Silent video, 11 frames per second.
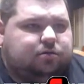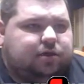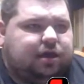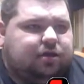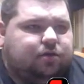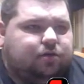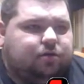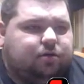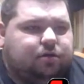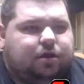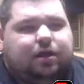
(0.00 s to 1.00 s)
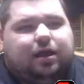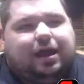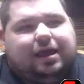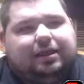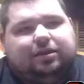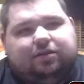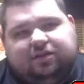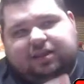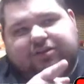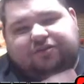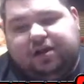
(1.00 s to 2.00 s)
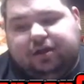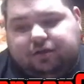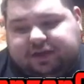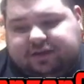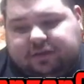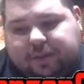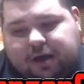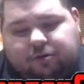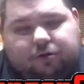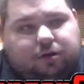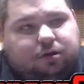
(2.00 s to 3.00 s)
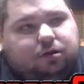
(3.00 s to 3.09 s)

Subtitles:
Acorn. And then you see that triangle, that's the power